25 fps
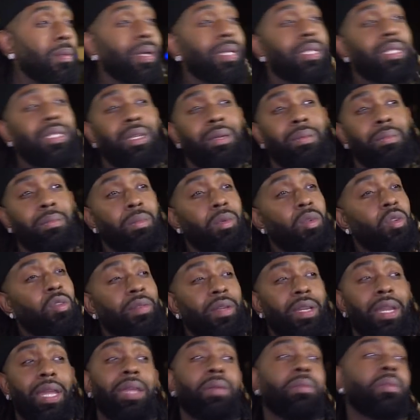My shit
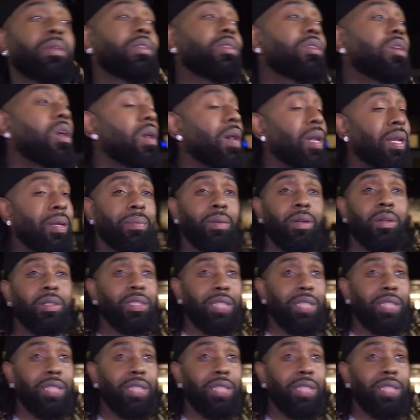moving like retarded, bro.